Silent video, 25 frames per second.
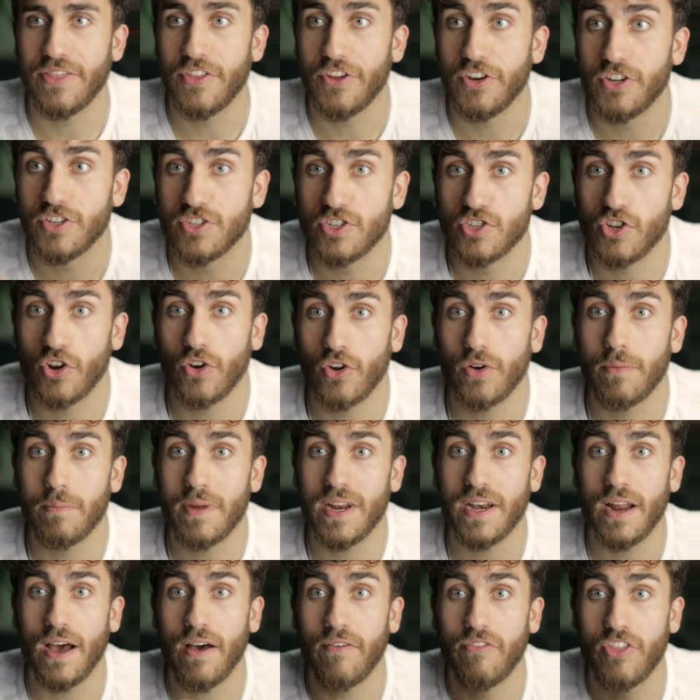and the
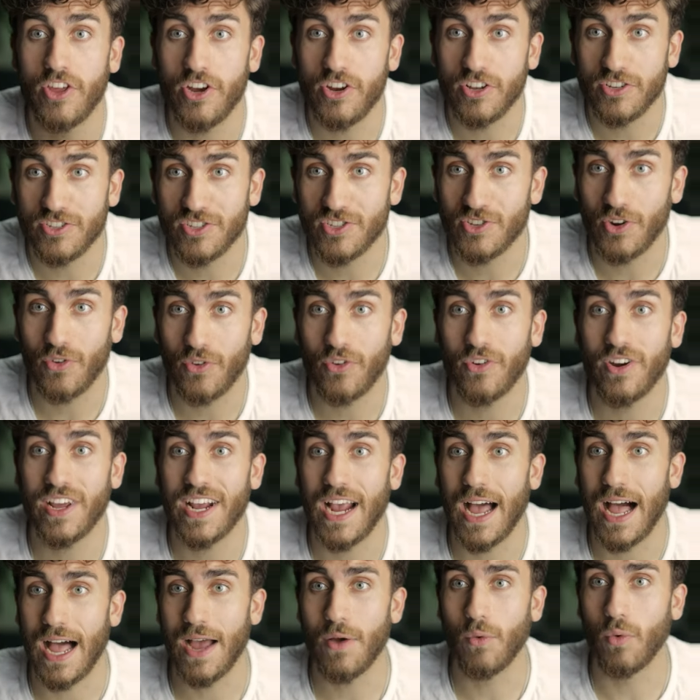discernment of the
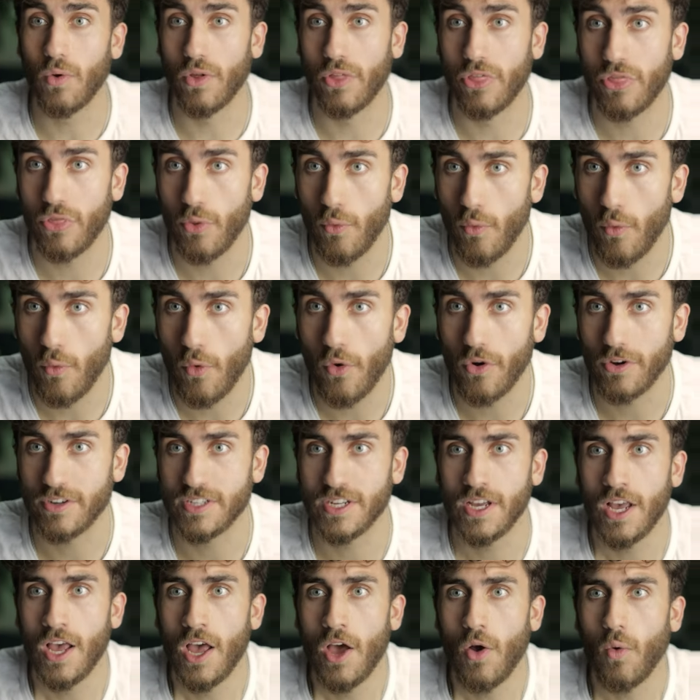discerning I will
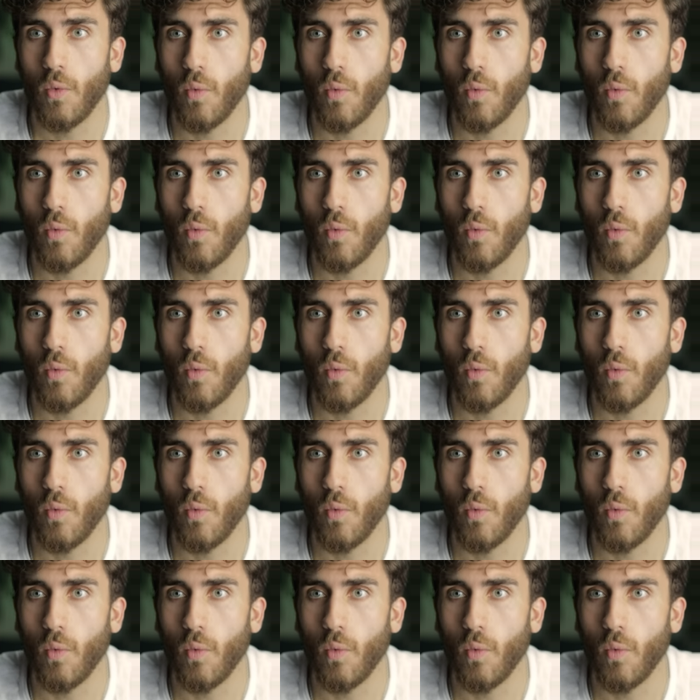thwart.